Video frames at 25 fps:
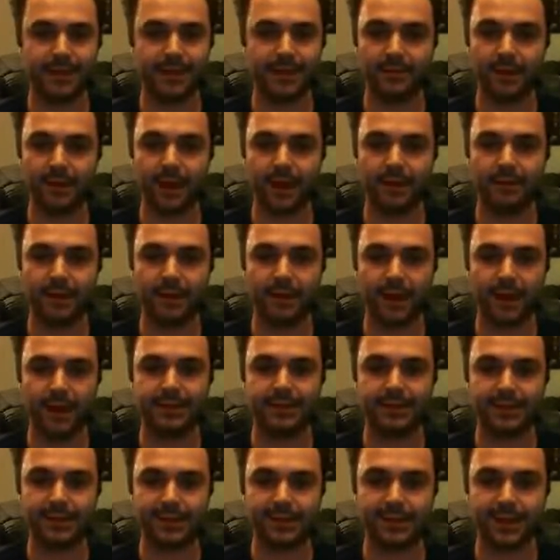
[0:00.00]
I would like
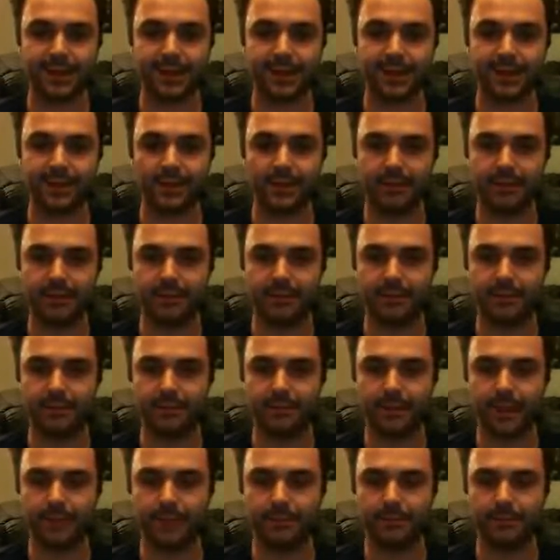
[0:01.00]
to see
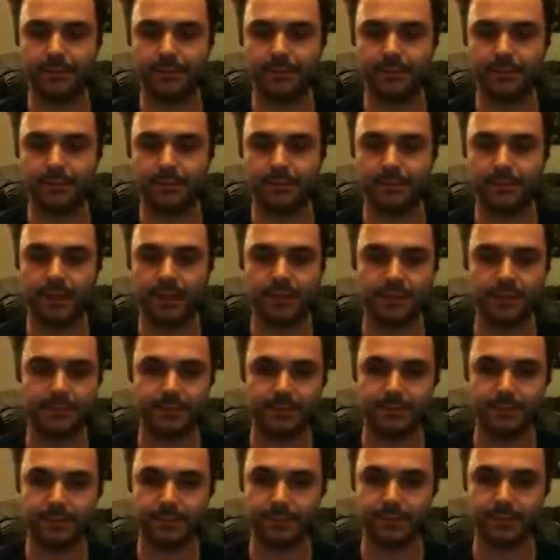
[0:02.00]
some
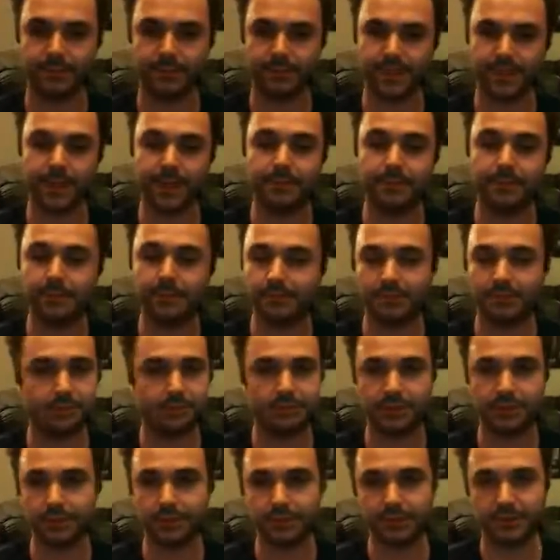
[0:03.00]
couple of
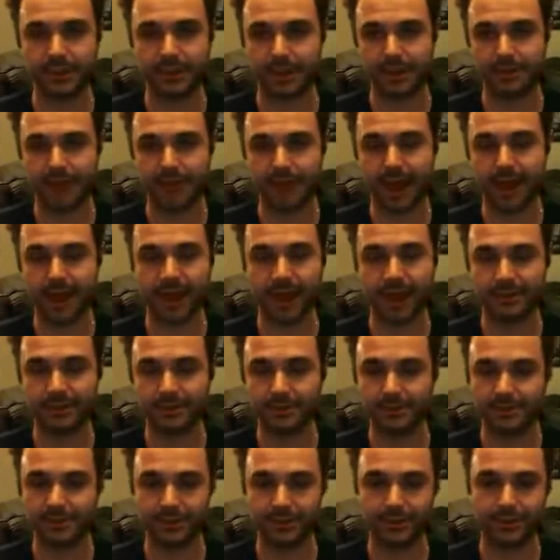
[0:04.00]
Storm Shields and a Power
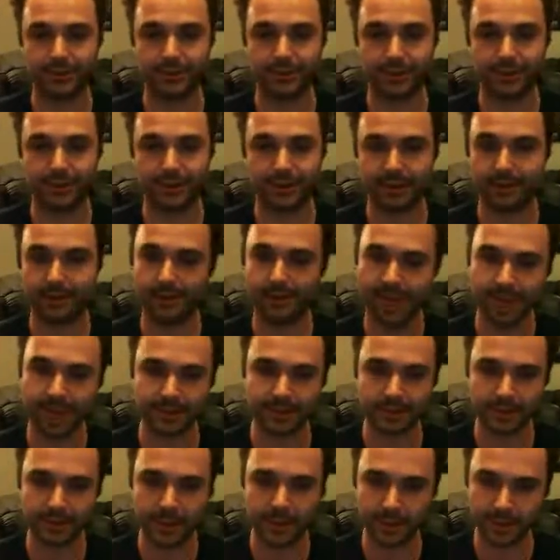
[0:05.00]
Axe or two in the
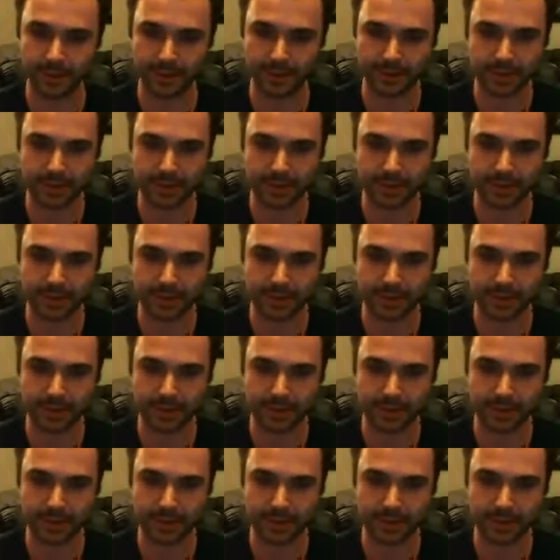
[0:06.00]
command squad.